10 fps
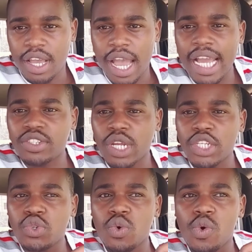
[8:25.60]
I try
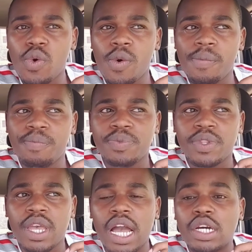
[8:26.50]
to
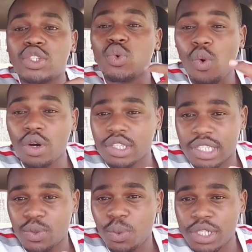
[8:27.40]
to
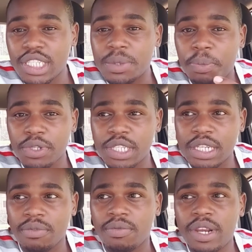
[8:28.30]
watch what is
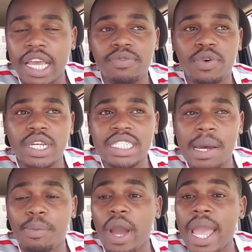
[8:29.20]
positive. Like for
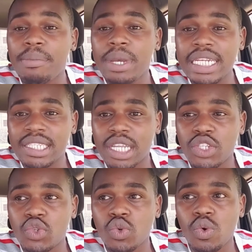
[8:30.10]
example, I may listen
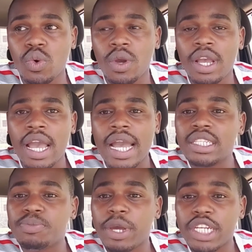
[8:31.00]
to
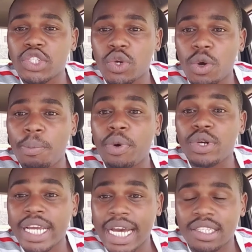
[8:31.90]
inspirational
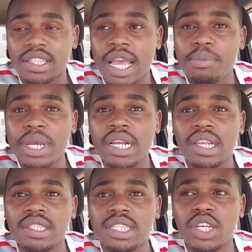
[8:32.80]
podcast. I may
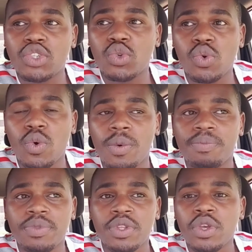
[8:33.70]
listen to,
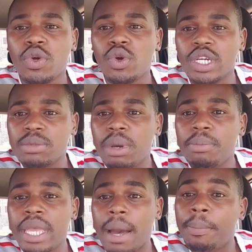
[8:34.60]
you know, it may
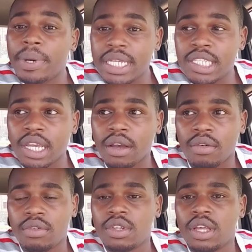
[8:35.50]
be a preaching
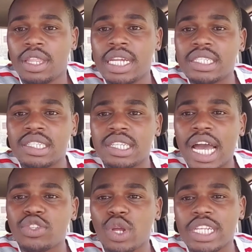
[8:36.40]
that is
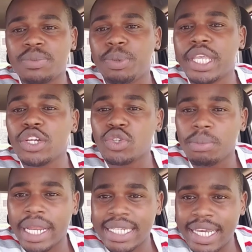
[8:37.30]
actually speaking to
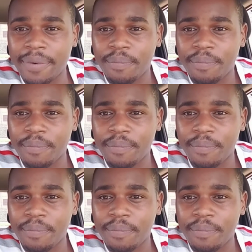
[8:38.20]
my day.